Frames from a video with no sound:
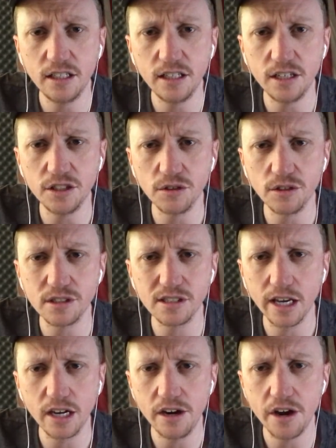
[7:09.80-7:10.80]
And George is
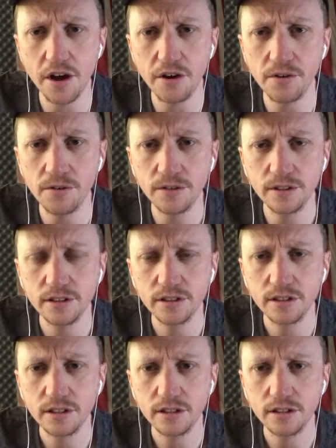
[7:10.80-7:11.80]
like, No.
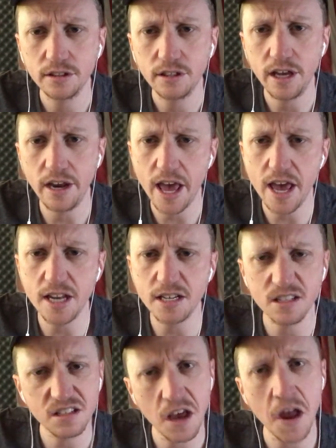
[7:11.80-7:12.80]
And Ed is
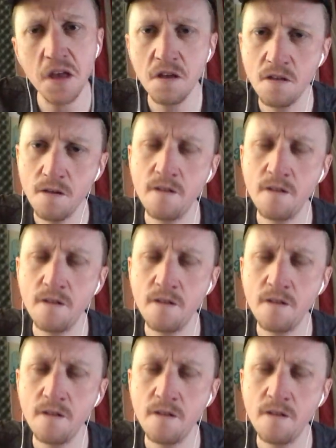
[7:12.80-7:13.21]
just like,